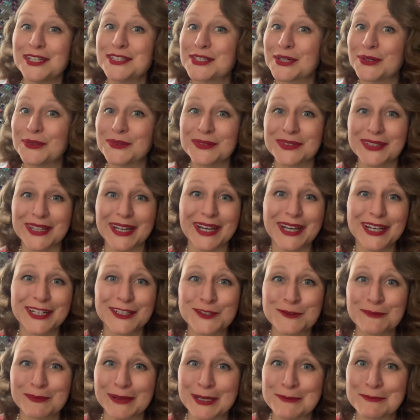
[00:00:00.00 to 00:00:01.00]
don't
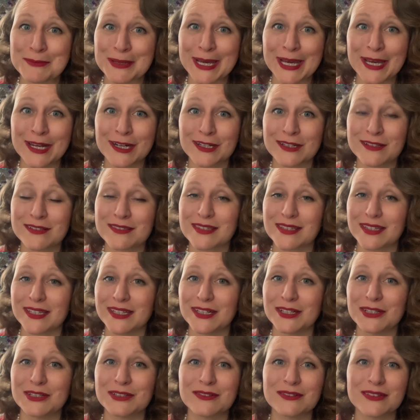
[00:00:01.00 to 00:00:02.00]
notch my patterns. I
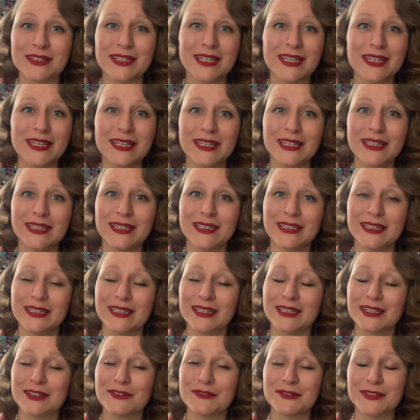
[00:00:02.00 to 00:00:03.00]
don't
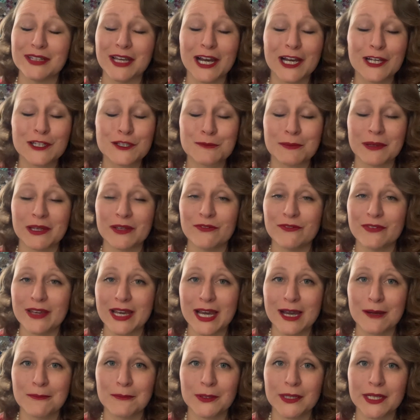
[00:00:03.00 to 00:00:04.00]
notch my
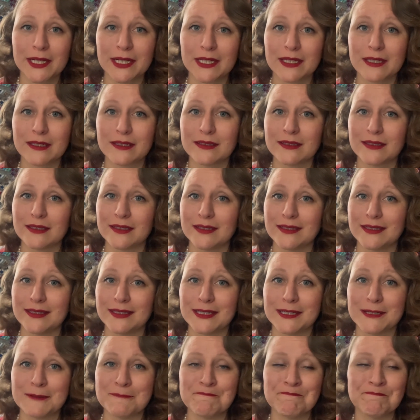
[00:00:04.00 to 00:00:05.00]
fabric. I